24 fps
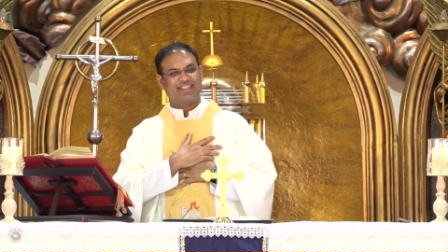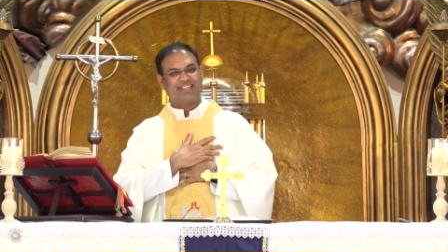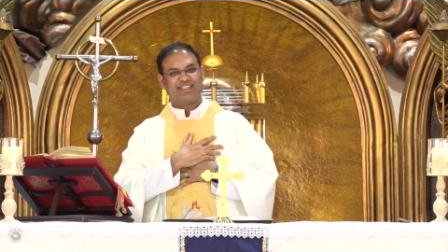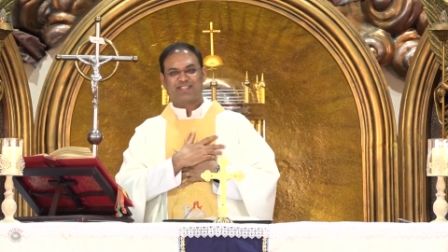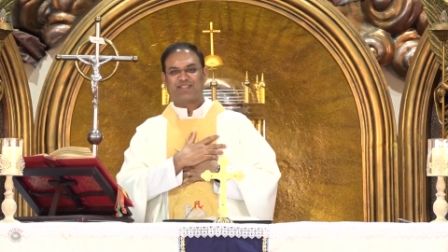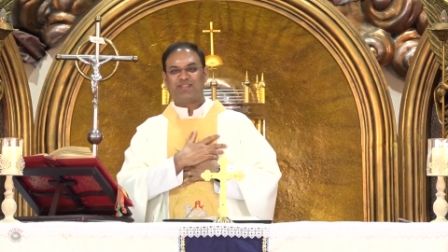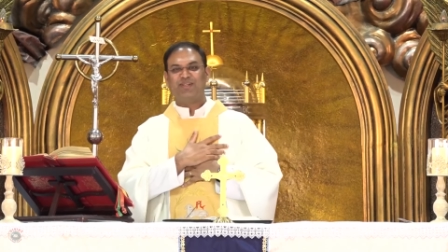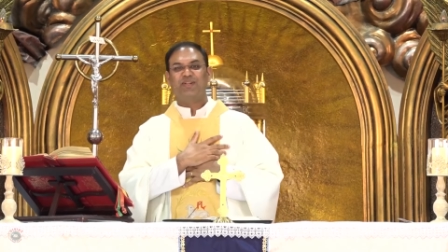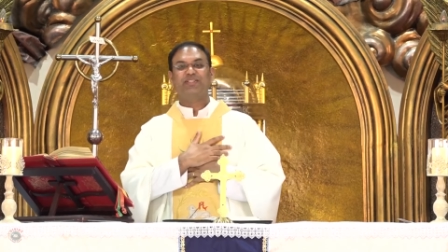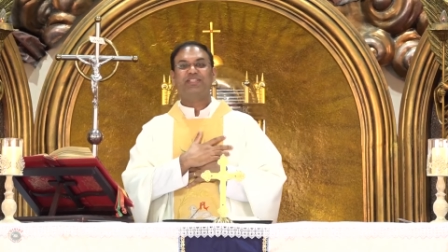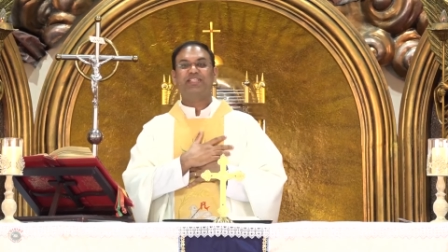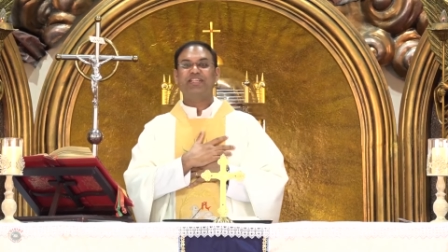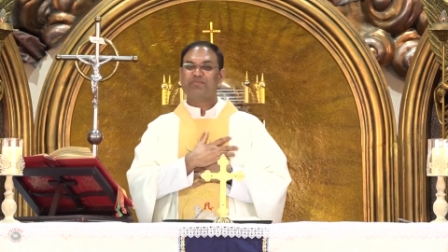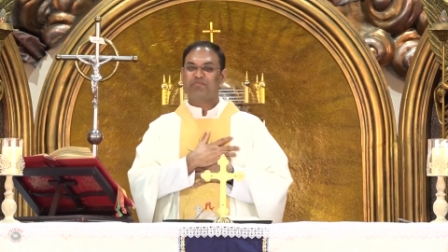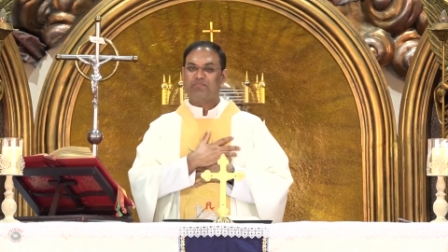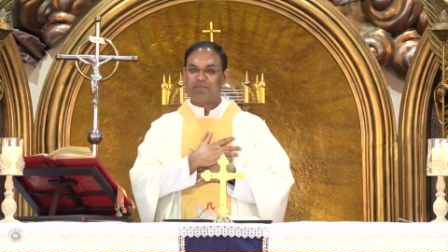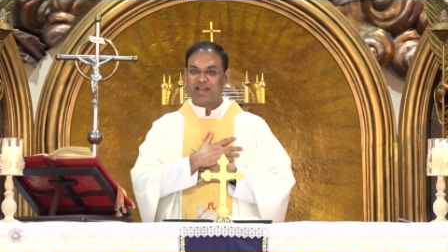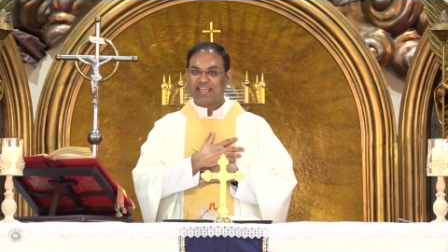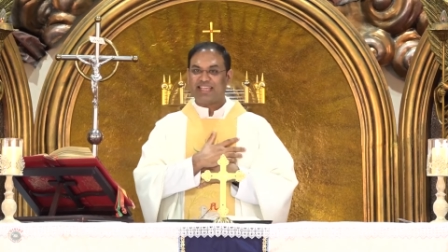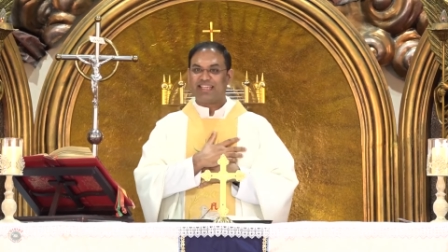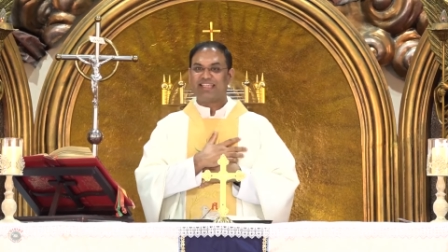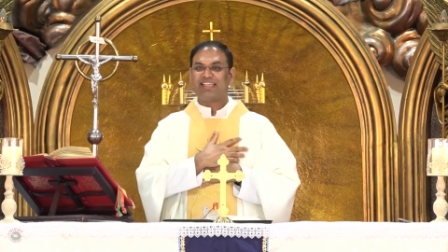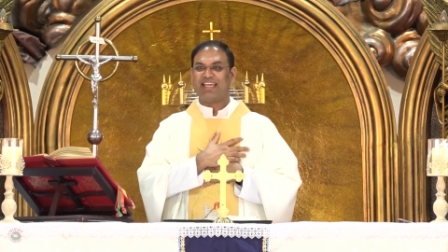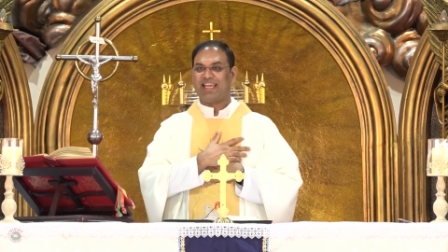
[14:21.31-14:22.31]
It's not just
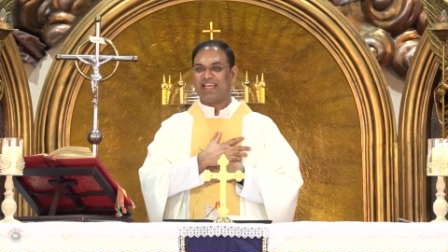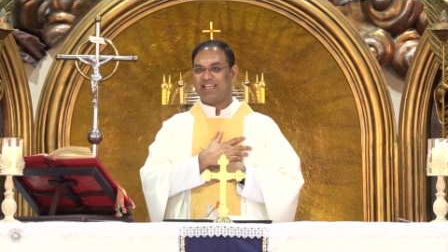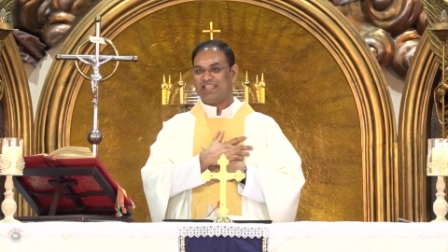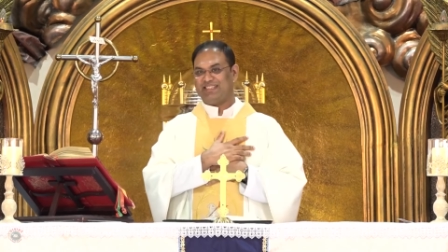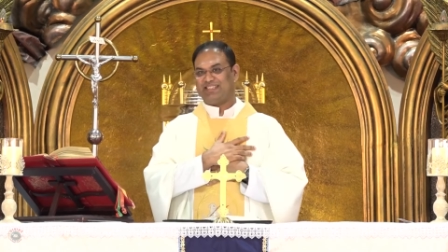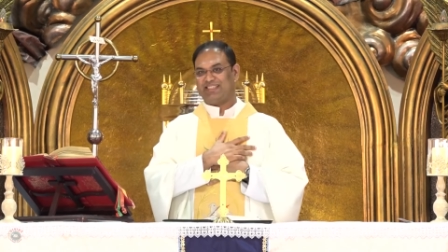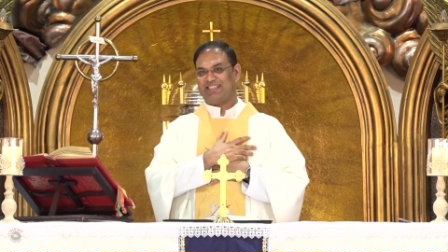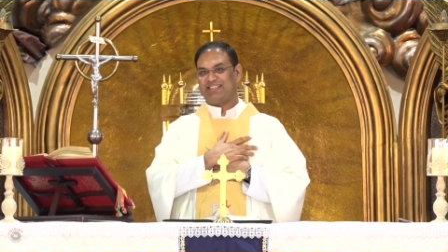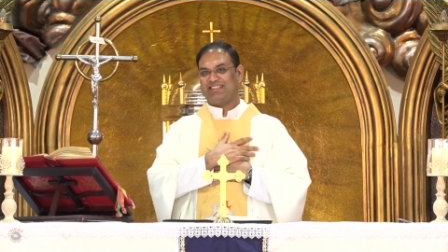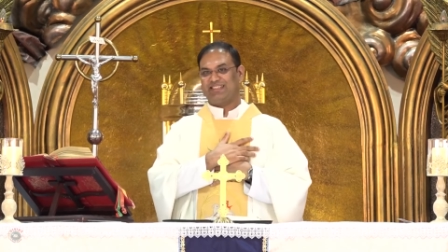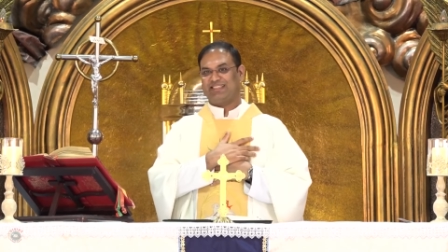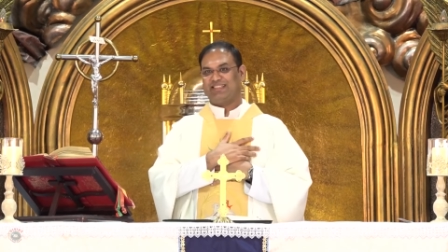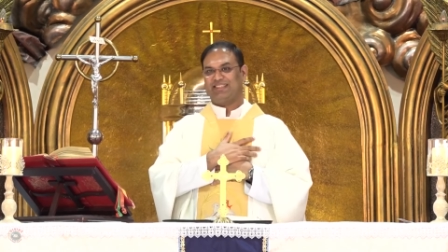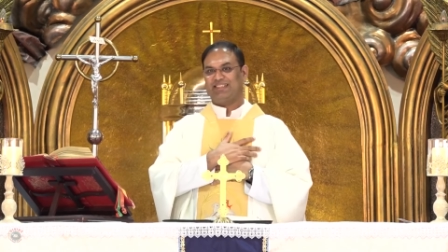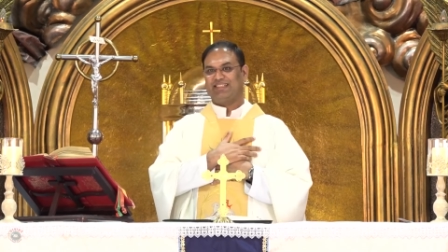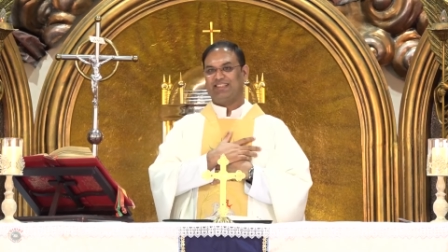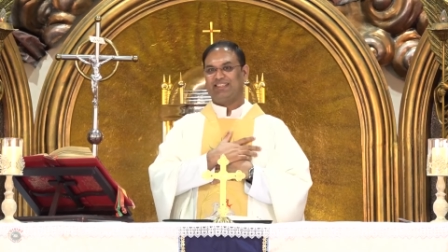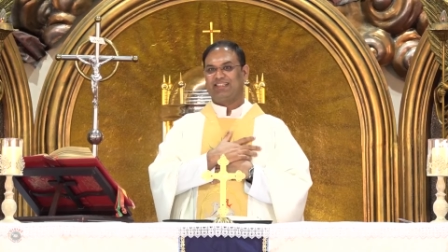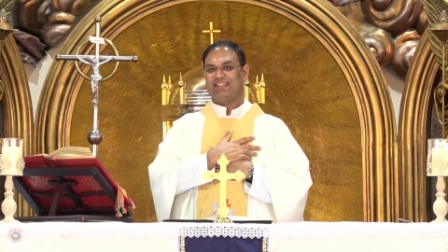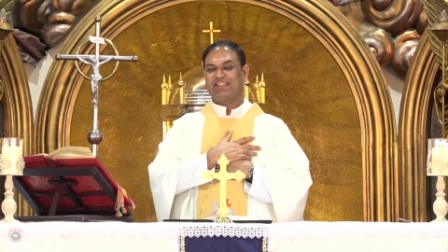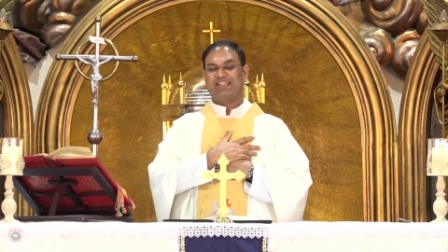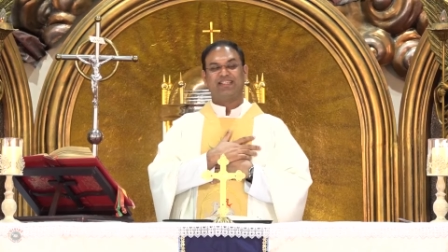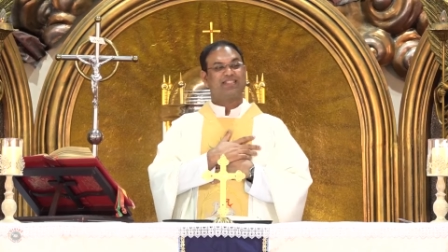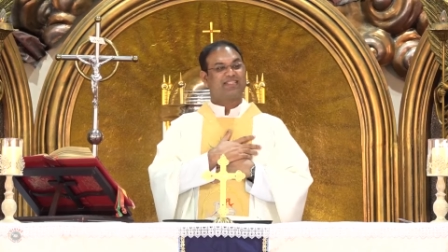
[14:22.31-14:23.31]
my case.
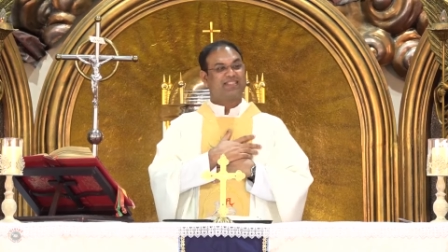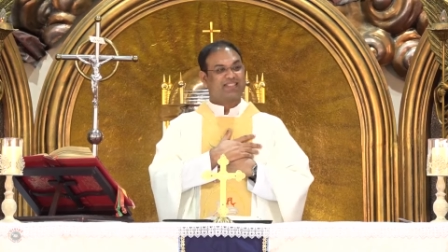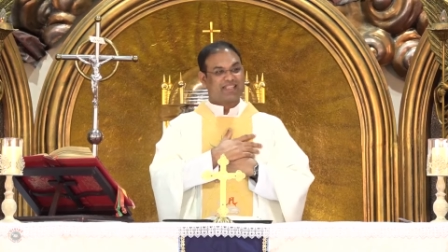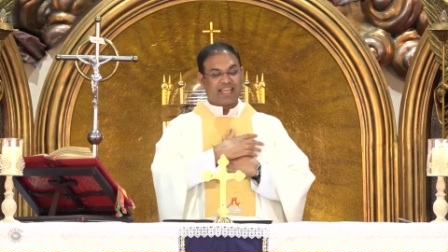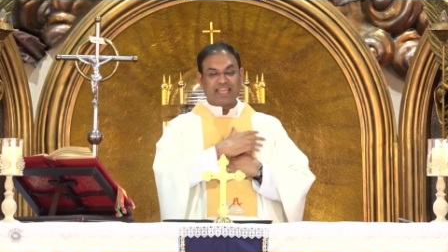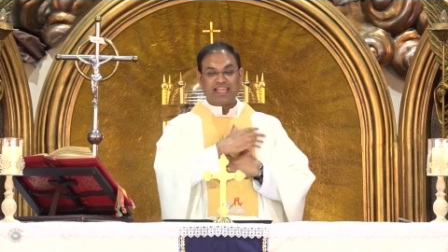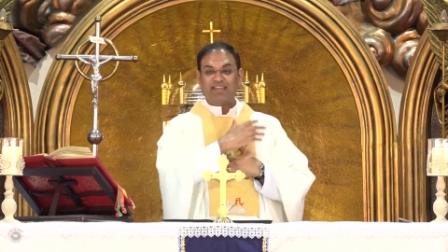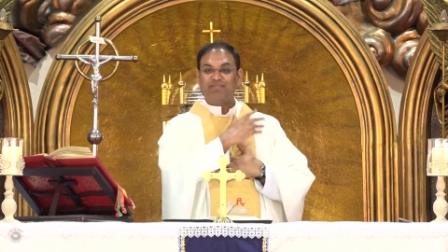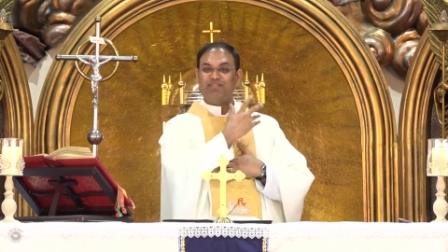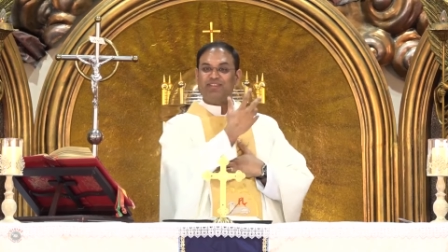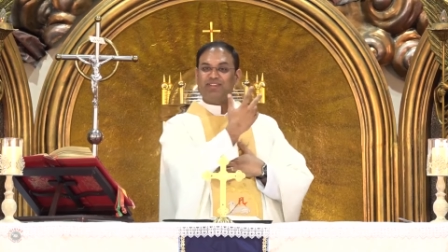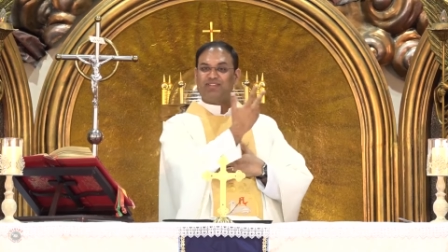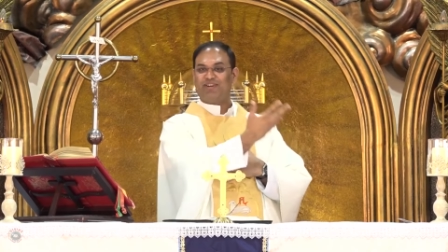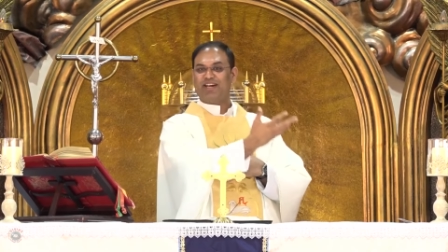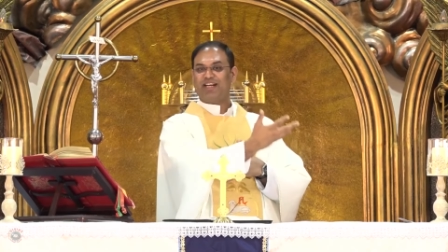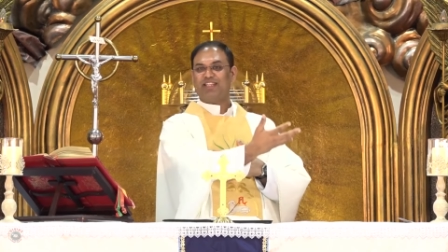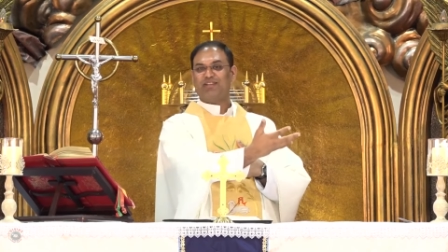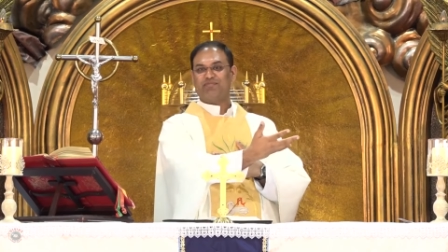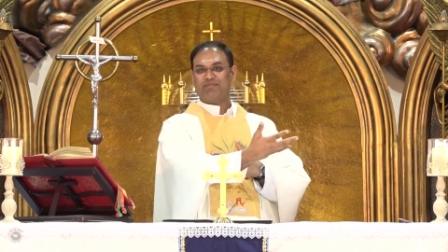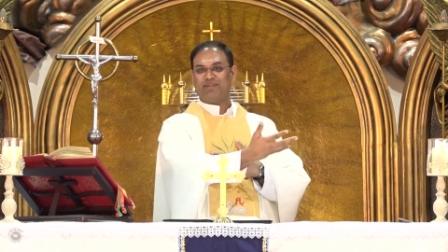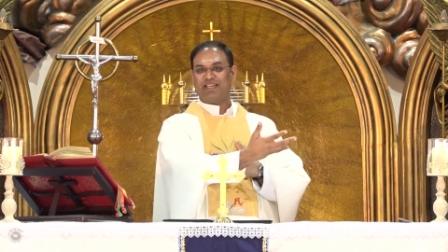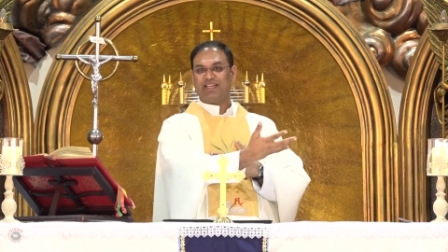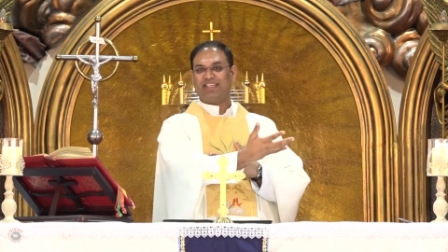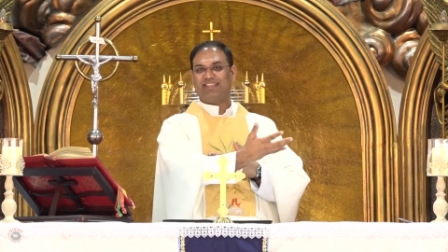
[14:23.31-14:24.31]
Same with
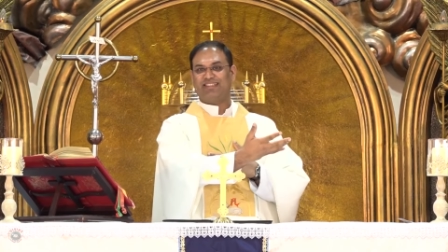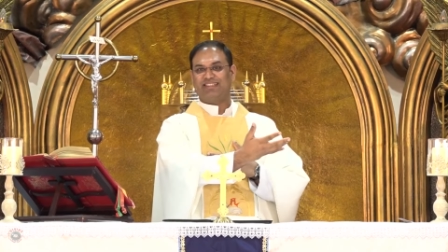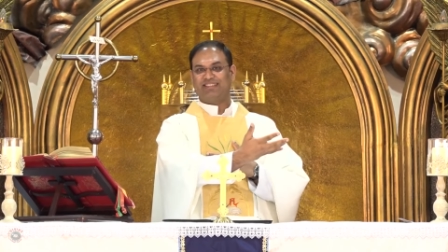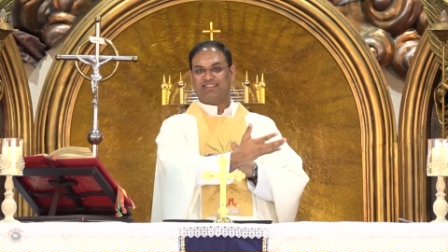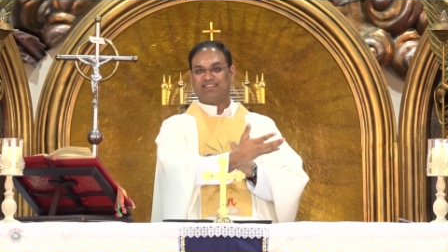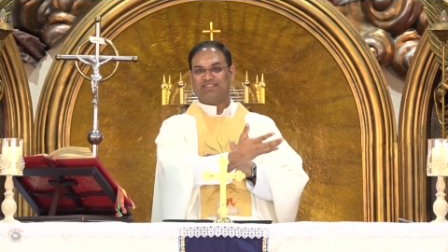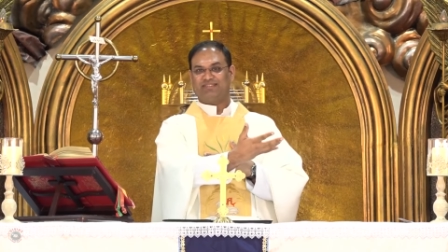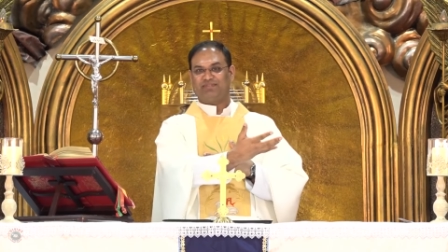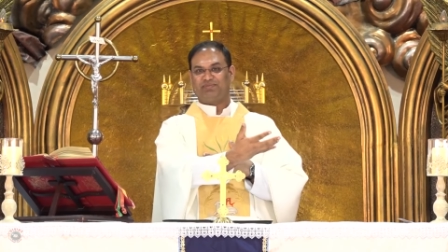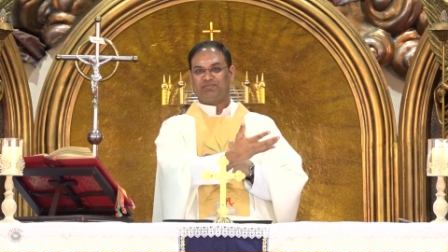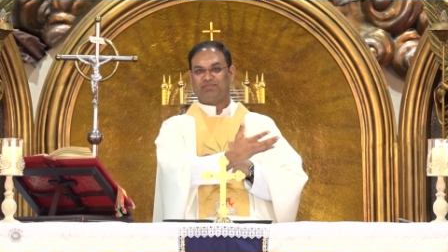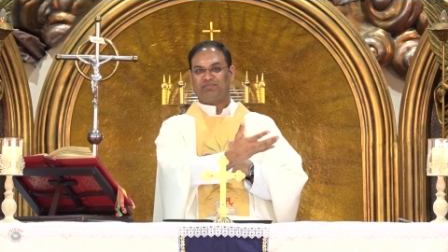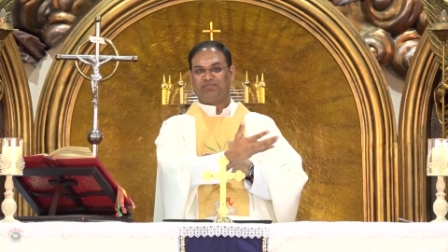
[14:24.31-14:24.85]
Father Michael.